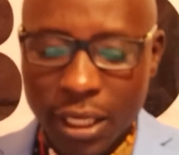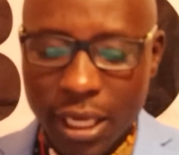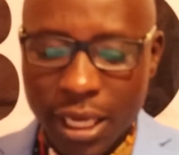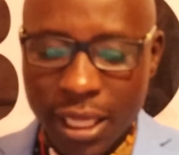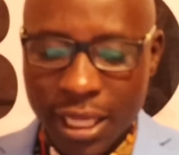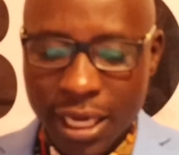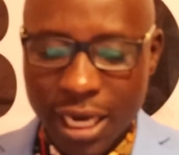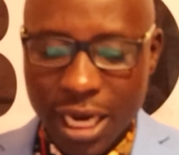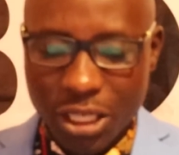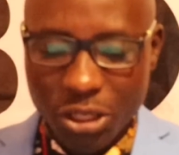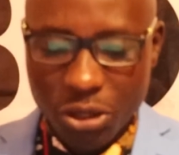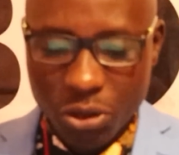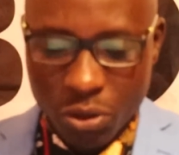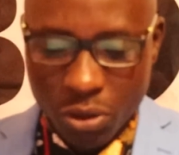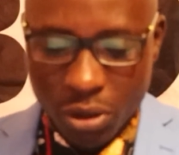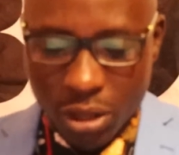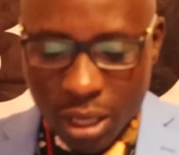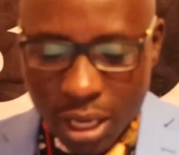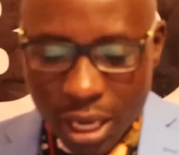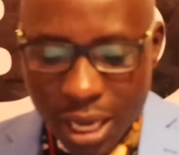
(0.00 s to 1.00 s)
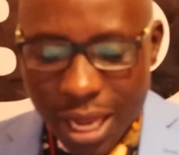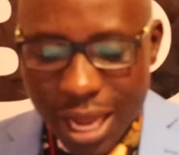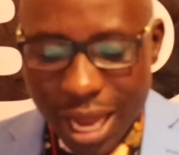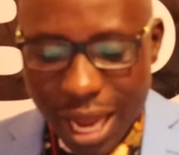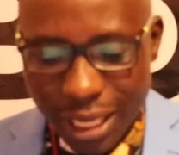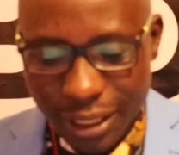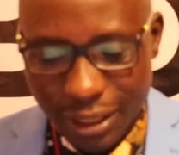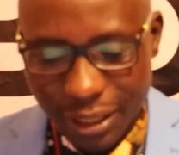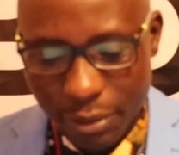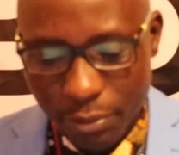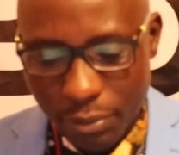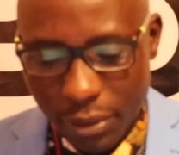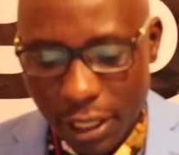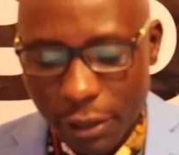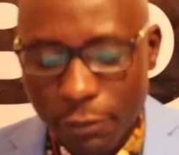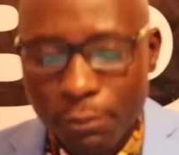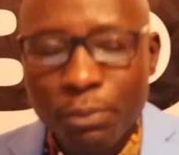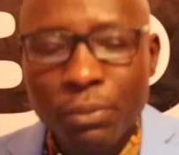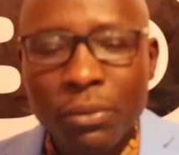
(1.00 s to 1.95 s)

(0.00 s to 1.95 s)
in the National Assembly.